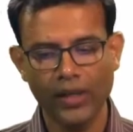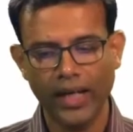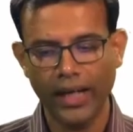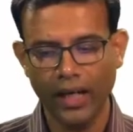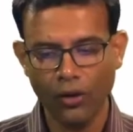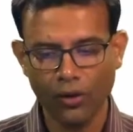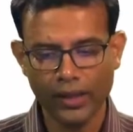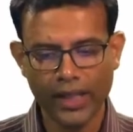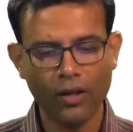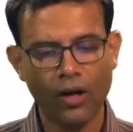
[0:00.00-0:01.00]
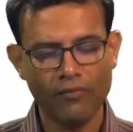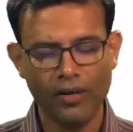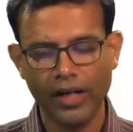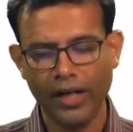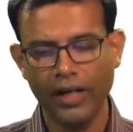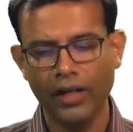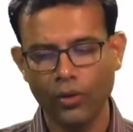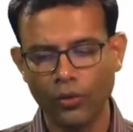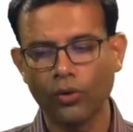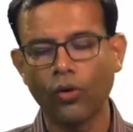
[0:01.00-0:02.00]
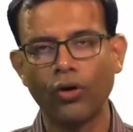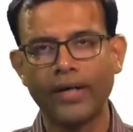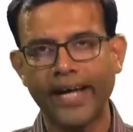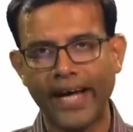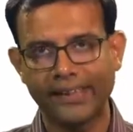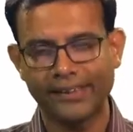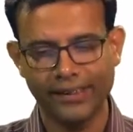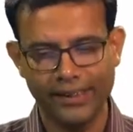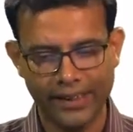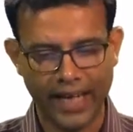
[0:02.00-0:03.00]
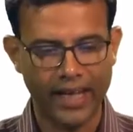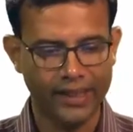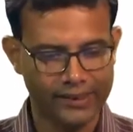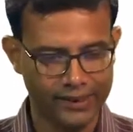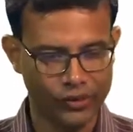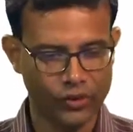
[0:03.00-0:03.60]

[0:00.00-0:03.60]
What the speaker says: the halo, then converted into cold gas in galaxies.